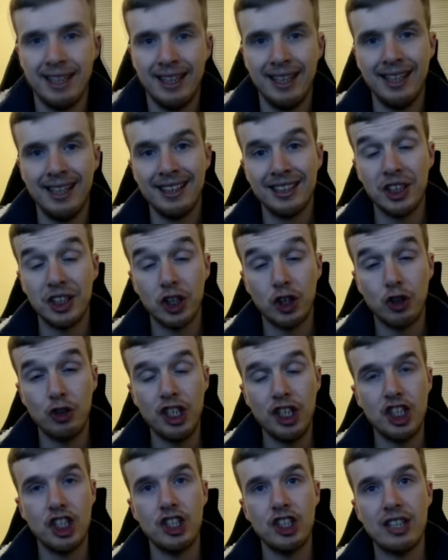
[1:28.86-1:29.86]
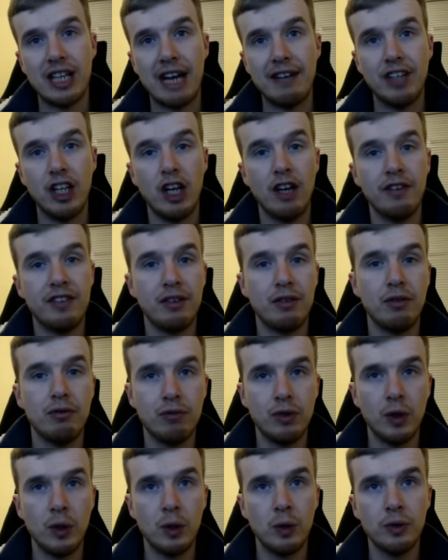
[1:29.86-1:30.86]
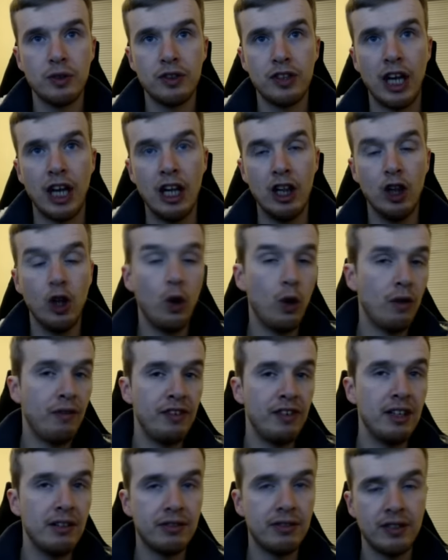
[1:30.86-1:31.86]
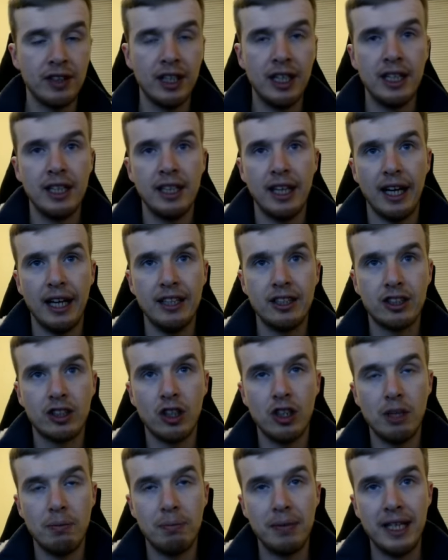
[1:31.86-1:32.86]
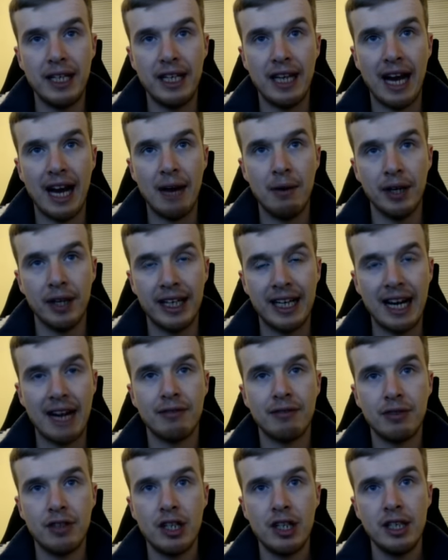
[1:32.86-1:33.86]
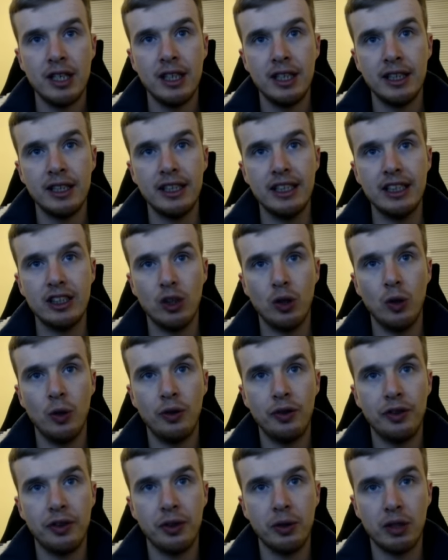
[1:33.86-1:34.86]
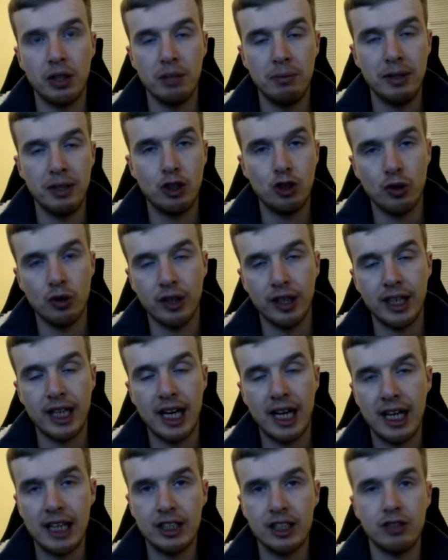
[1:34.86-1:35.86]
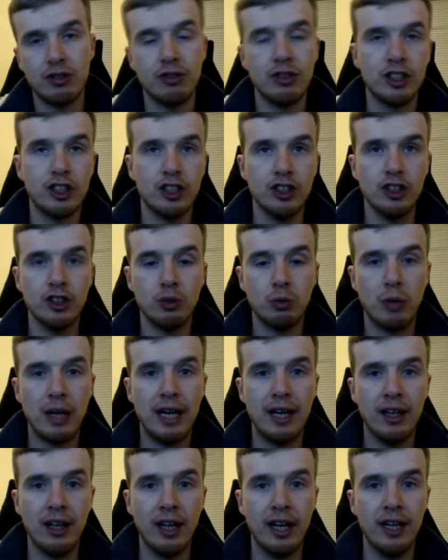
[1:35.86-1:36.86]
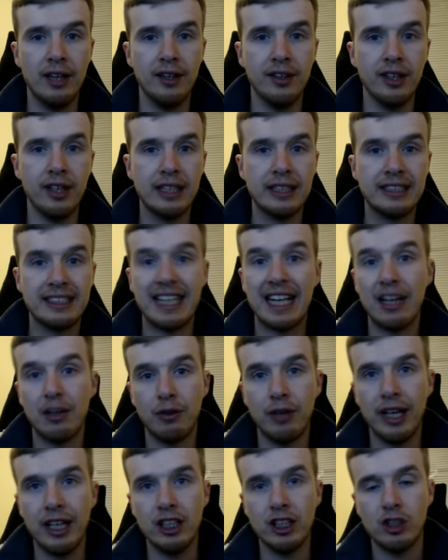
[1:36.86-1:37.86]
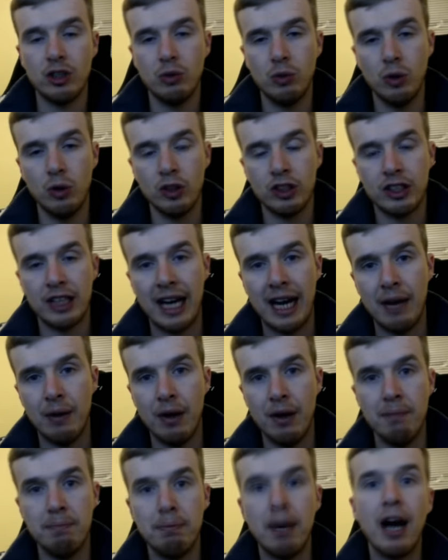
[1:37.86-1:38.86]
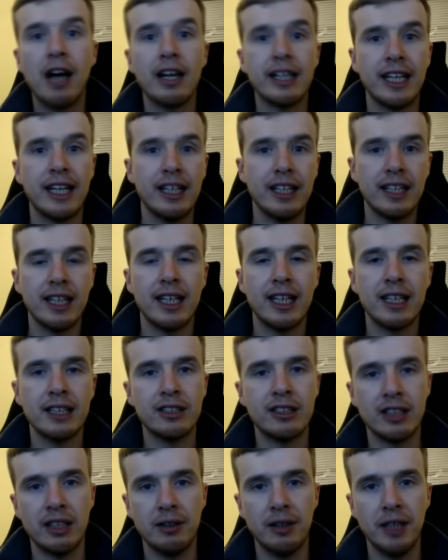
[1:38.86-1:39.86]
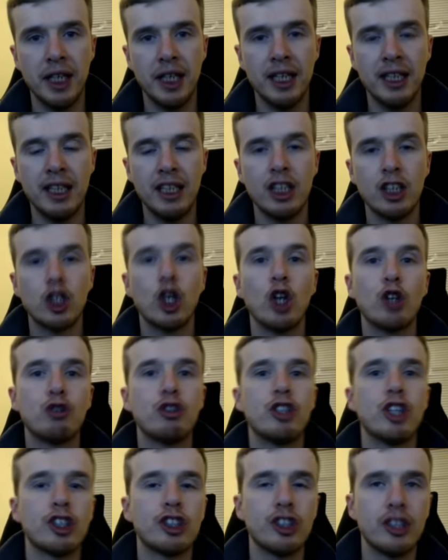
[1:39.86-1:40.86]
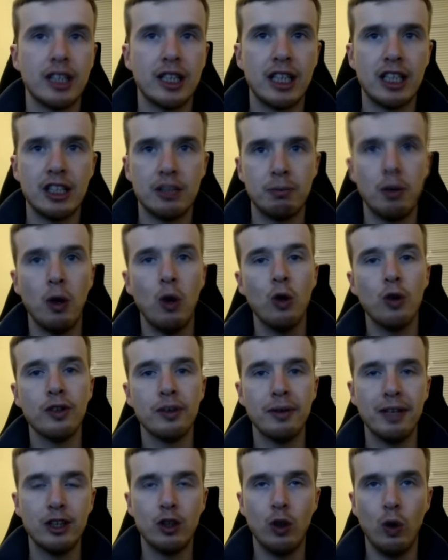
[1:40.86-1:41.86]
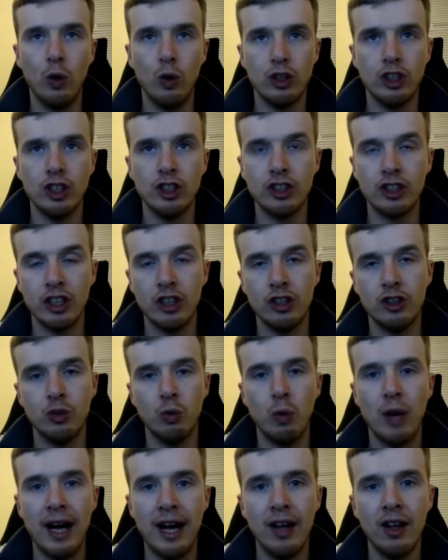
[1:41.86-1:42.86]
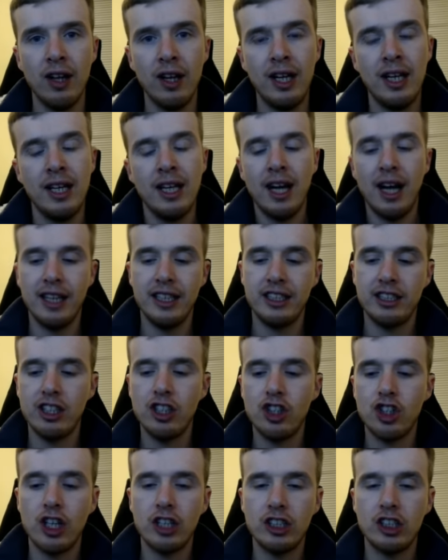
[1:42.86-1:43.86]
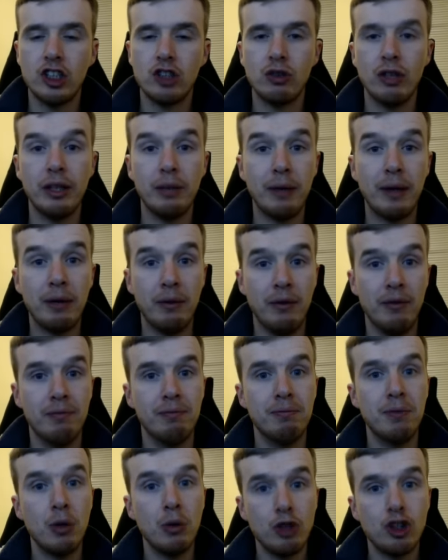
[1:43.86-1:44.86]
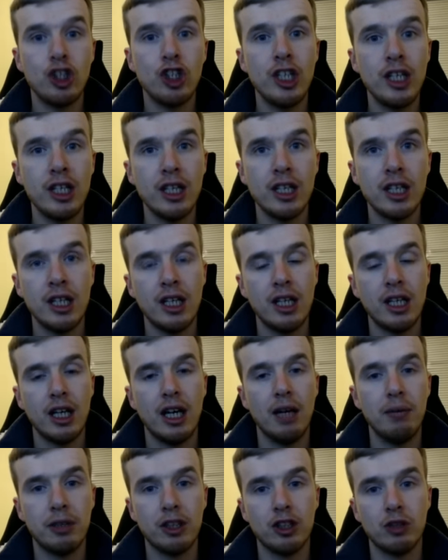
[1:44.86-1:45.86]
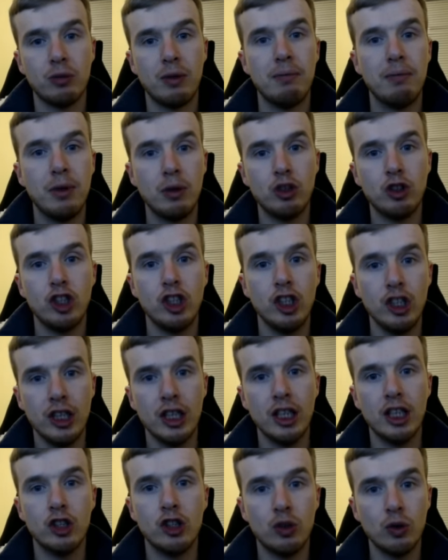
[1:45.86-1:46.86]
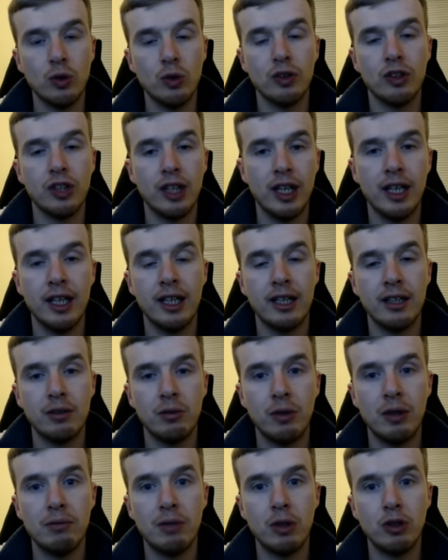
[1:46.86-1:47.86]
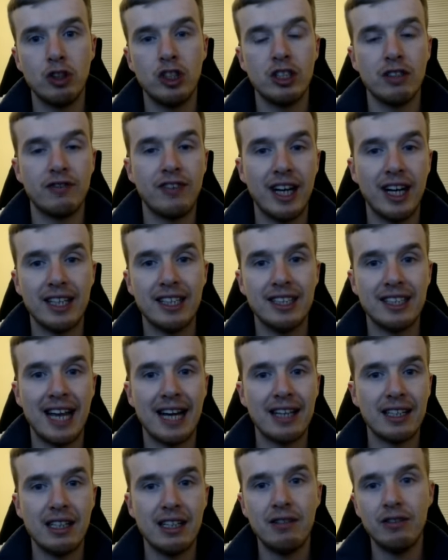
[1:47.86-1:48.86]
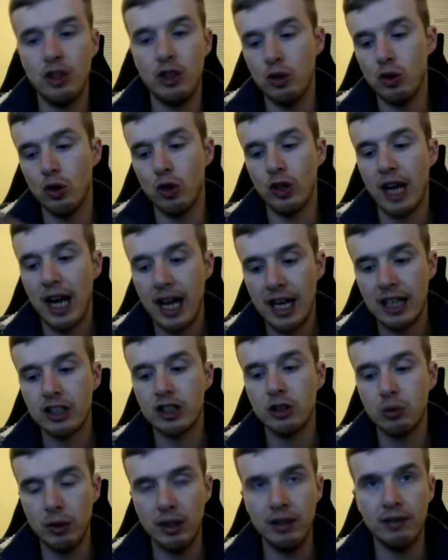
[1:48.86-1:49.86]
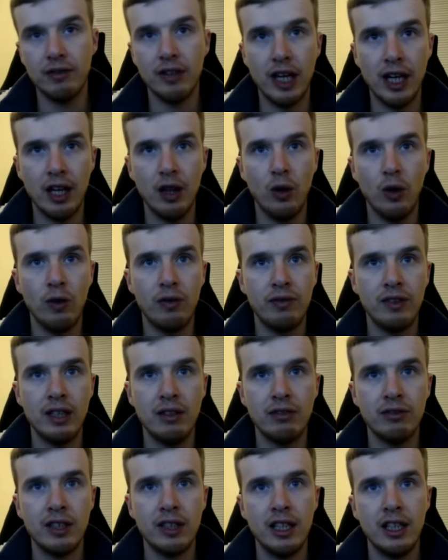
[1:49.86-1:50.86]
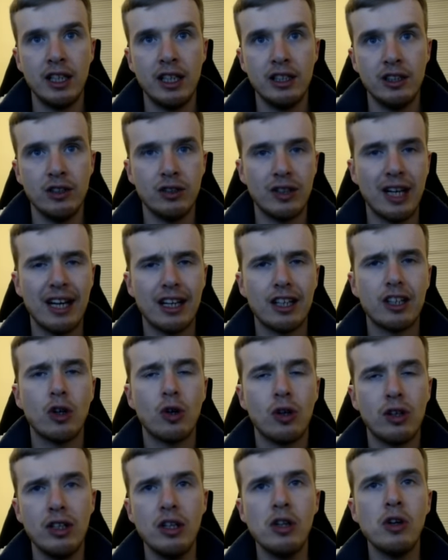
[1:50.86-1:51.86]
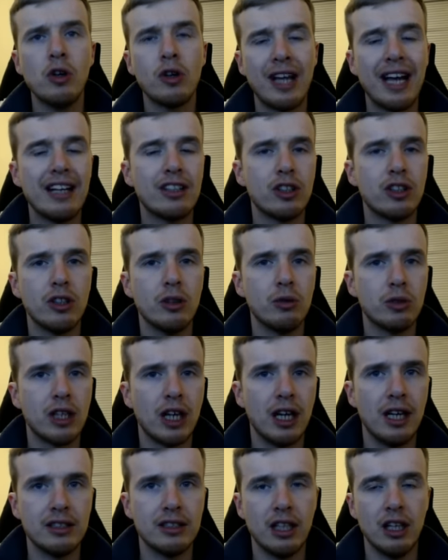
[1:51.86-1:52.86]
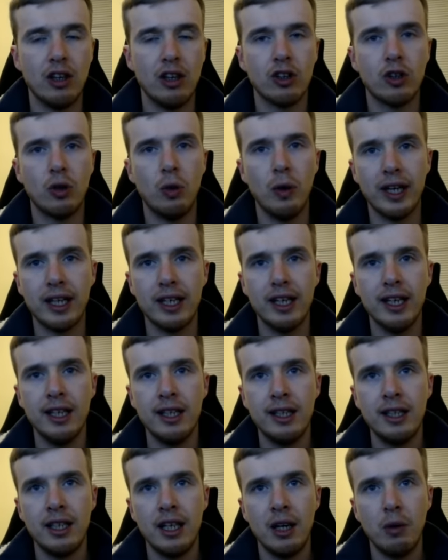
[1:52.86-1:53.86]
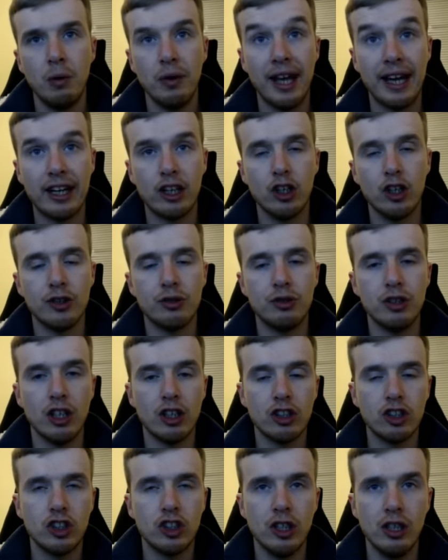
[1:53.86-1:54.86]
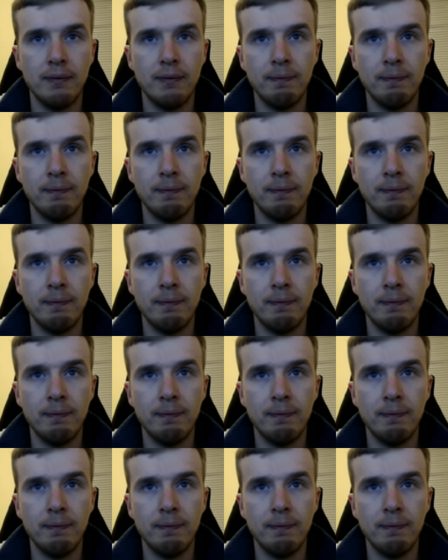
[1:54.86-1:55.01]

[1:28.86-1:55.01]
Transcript: So the creatures have a lot of different roles. Lore Thief is going to be our gatherer. He's also going to be drawing cards for us as well and accelerating towards our bargain cards, our cost reduction cards, but also our taunters as well. And he synergizes really well with Mochi, because when Mochi's effect is active and you draw cards with Lore Thief, you'll get to those cards a lot quicker with that cost reduction.